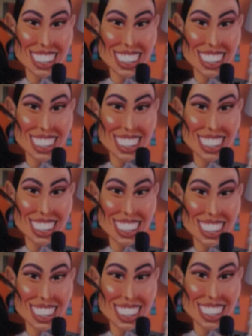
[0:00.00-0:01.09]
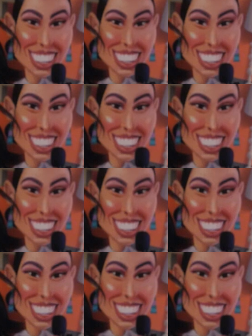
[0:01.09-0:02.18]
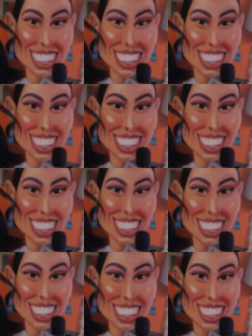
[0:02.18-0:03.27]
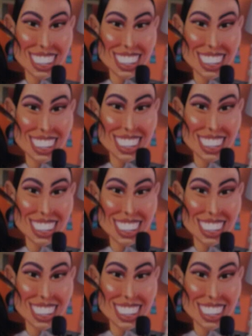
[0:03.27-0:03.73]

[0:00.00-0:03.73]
The person shown says nothing.